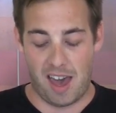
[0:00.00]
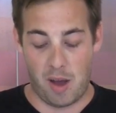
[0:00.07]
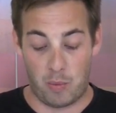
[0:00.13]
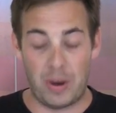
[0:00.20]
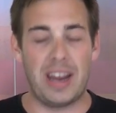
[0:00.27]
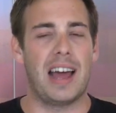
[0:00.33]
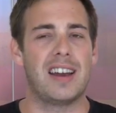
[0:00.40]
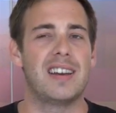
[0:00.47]

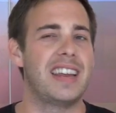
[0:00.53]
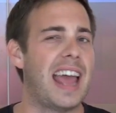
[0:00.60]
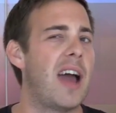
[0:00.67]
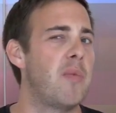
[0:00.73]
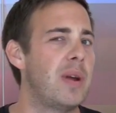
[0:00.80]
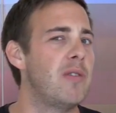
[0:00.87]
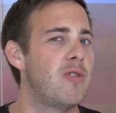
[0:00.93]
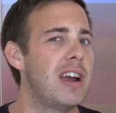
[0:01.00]
We
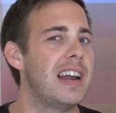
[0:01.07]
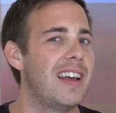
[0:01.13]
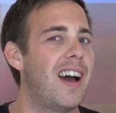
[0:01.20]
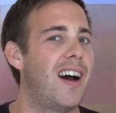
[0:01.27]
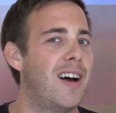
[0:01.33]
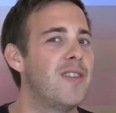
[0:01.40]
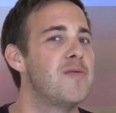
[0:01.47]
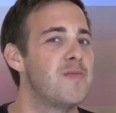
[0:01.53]
really
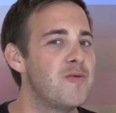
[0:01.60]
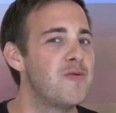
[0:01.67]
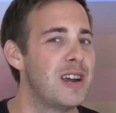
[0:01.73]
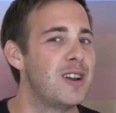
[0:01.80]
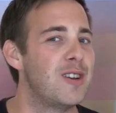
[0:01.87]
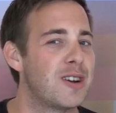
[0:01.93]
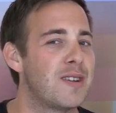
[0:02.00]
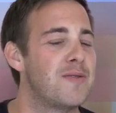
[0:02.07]
are
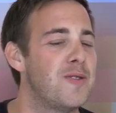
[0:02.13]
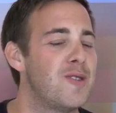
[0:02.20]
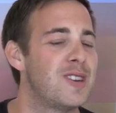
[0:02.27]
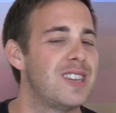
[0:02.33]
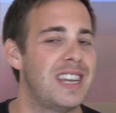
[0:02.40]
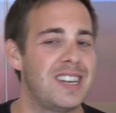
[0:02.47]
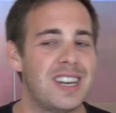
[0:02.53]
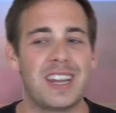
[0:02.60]
really looking forward
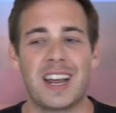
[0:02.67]
to this.